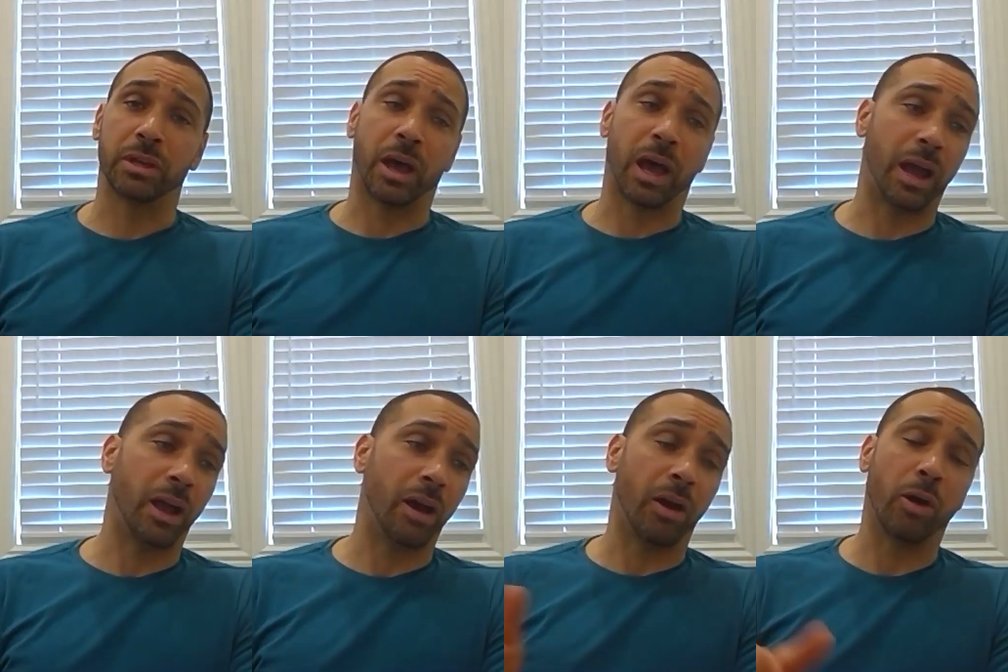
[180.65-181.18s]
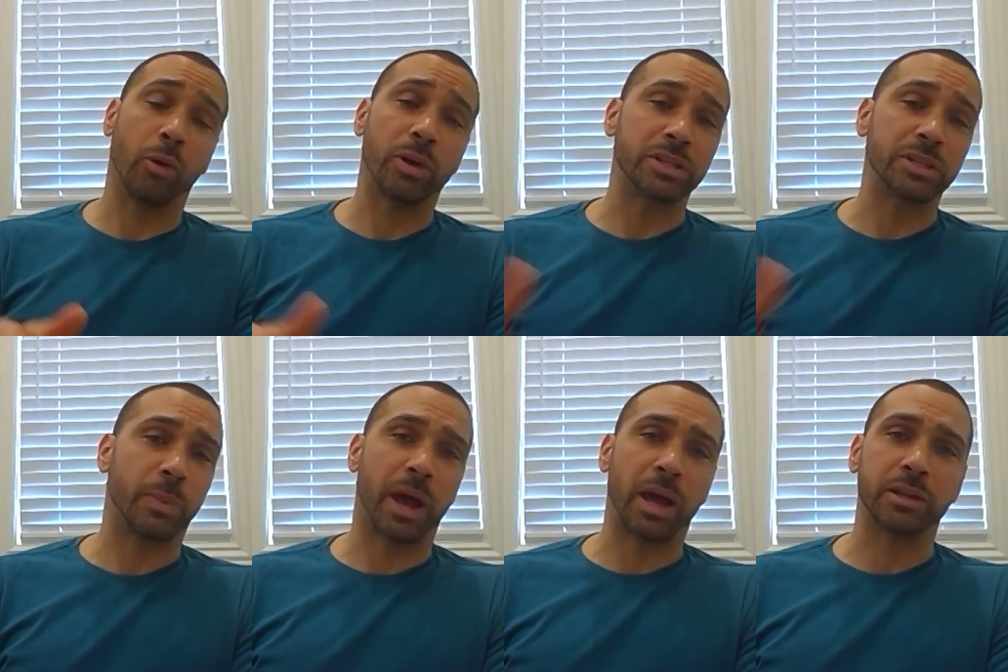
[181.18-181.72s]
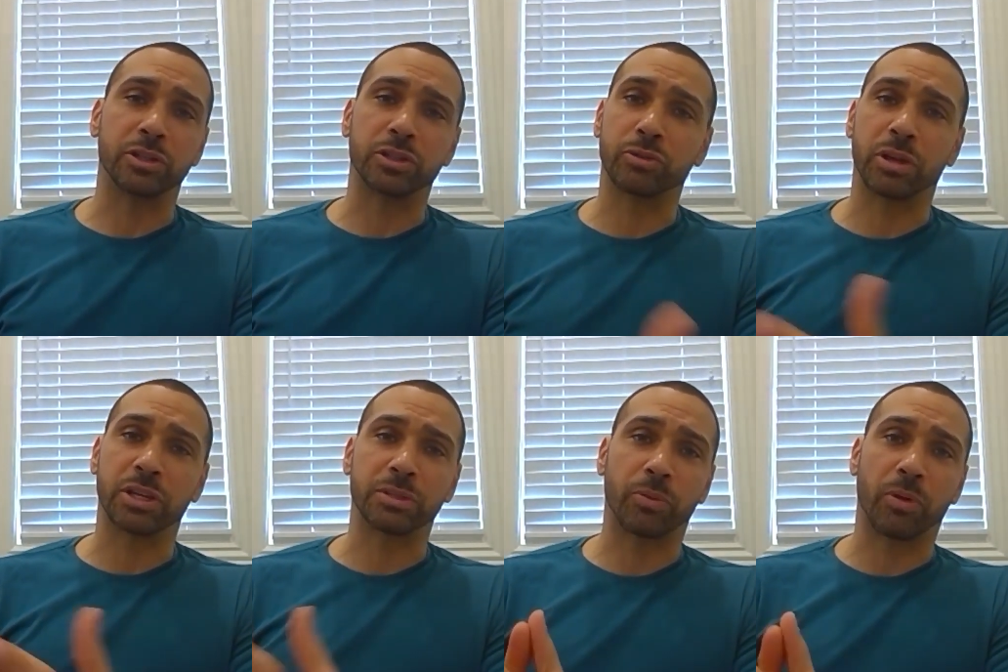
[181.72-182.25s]
I always buy
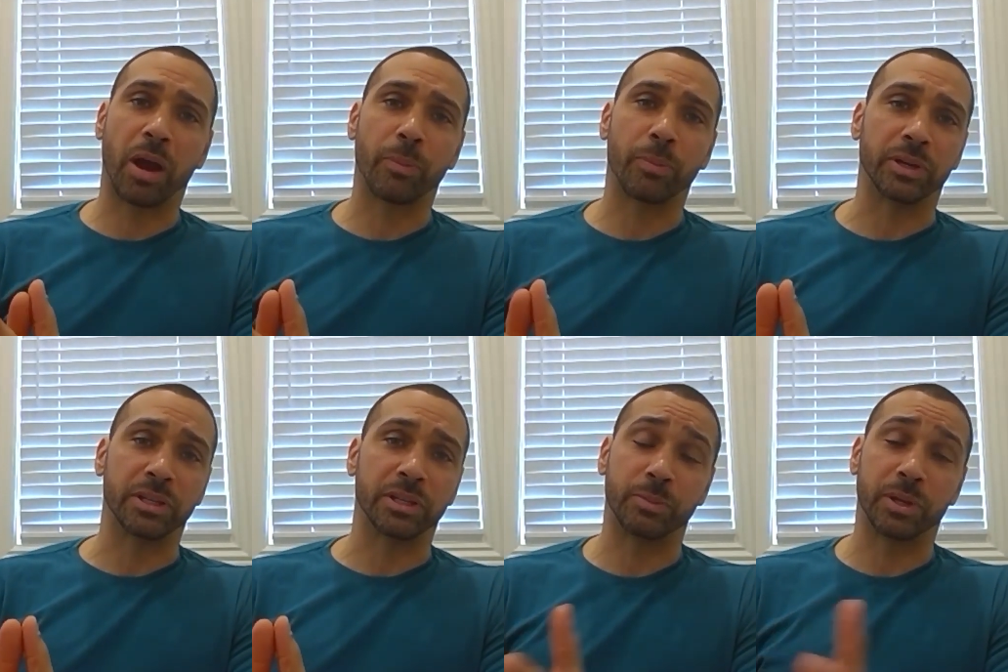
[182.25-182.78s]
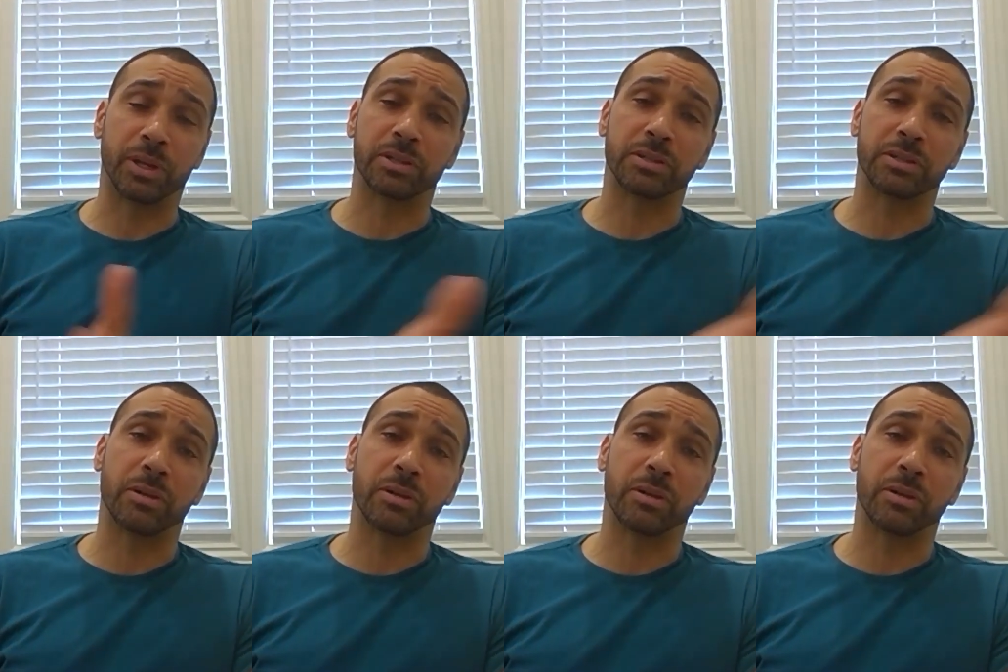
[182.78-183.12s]
distressed properties because